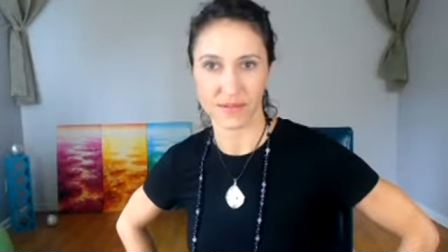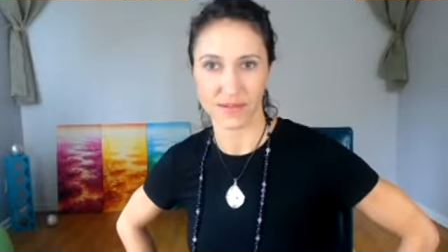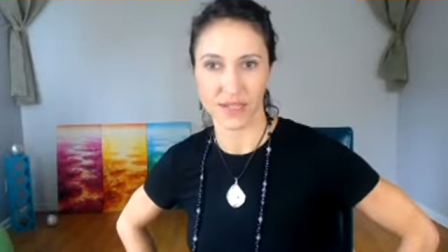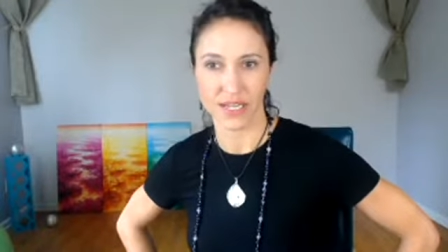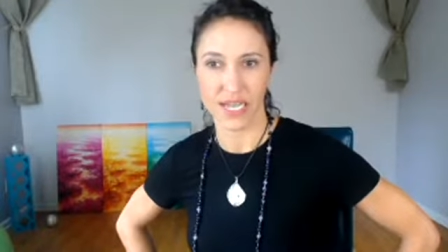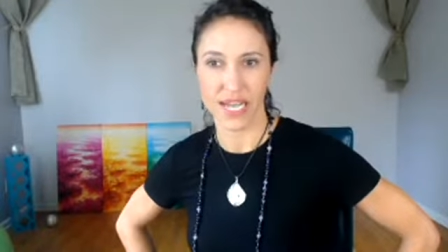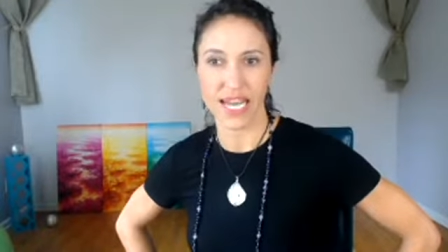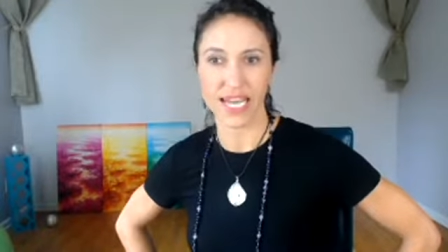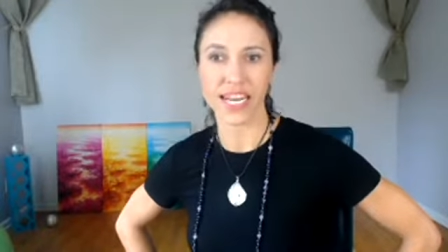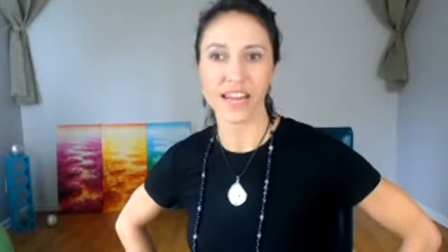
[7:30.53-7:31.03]

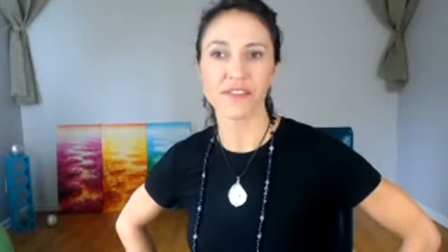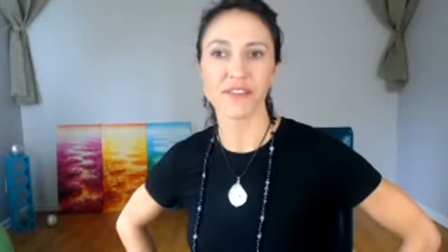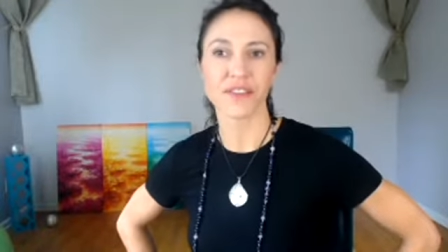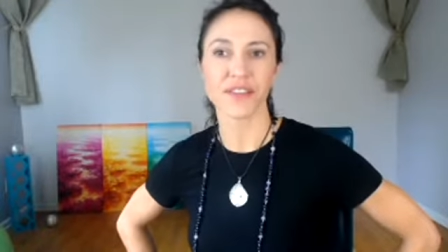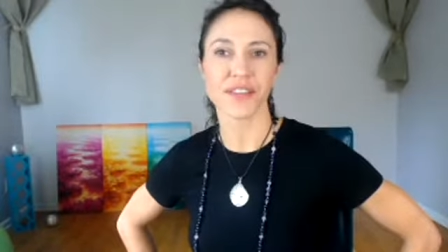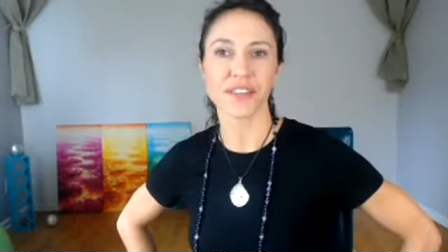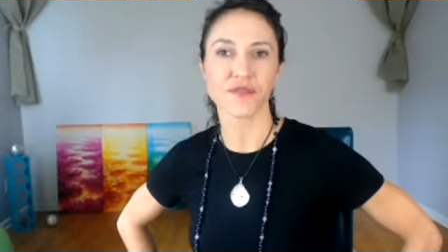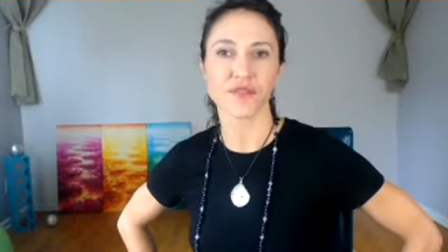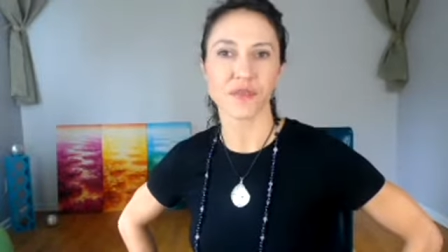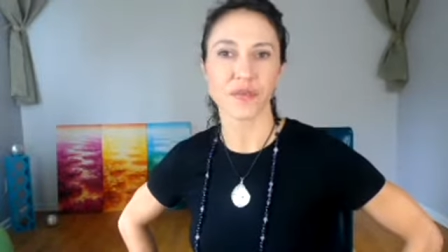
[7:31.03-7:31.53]
And
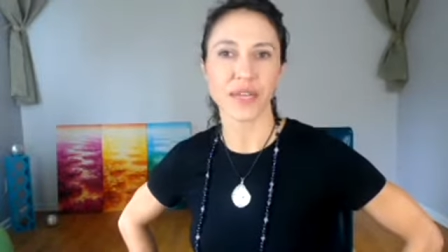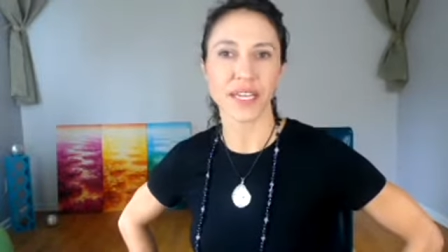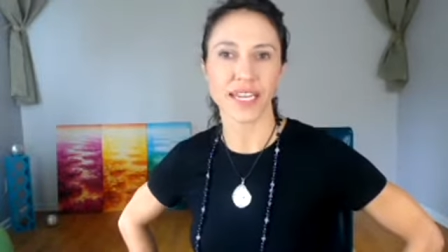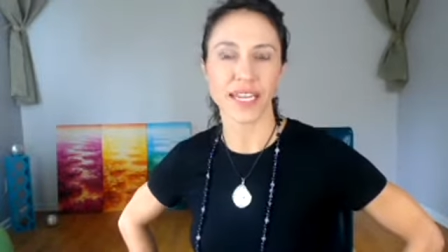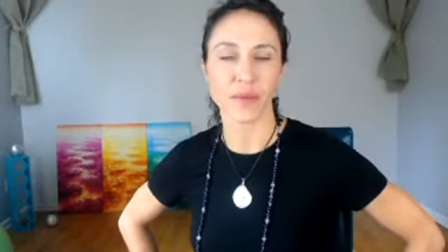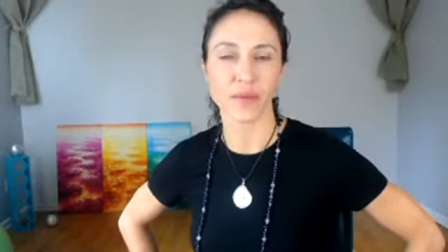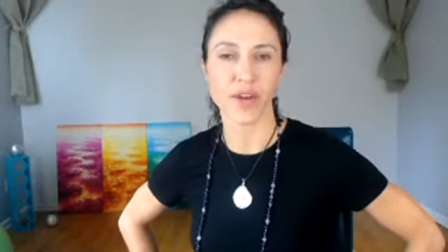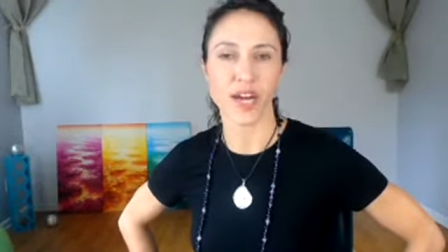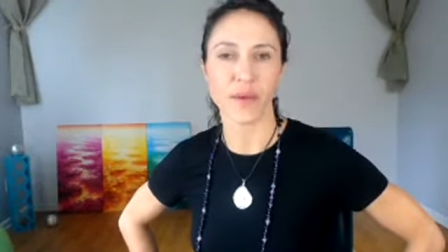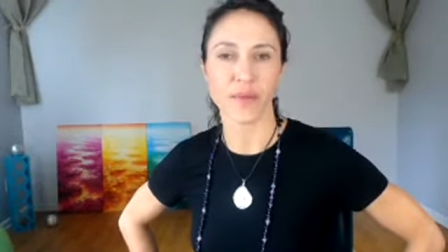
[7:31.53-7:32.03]
everything for me
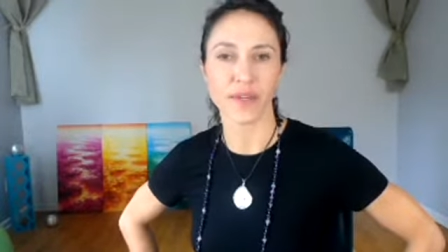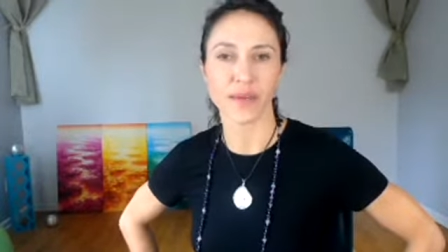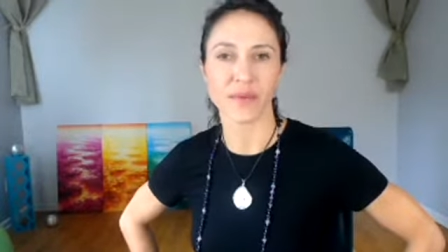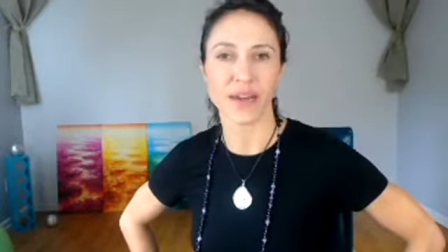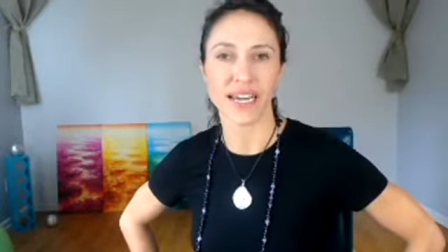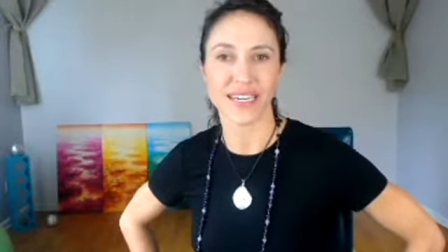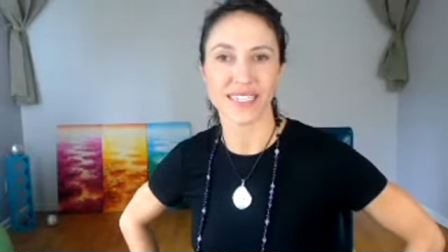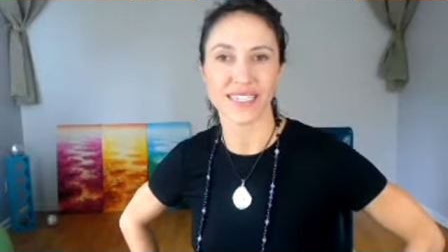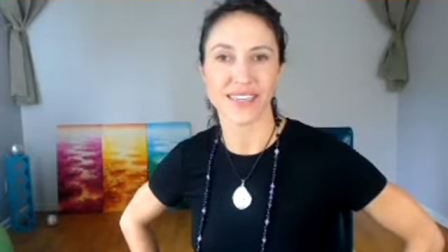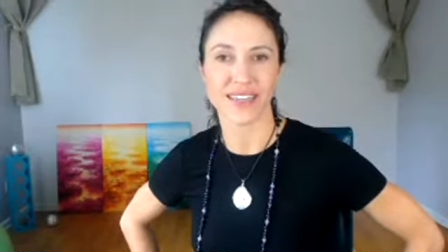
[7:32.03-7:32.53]
kept coming
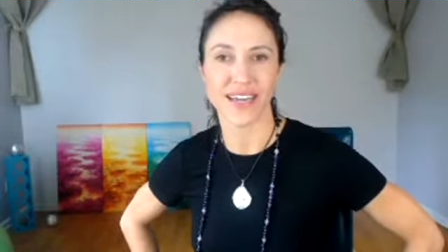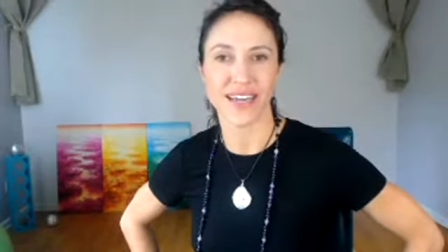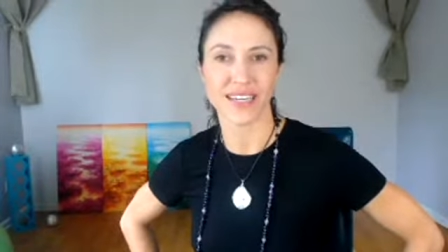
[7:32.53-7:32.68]
back to that.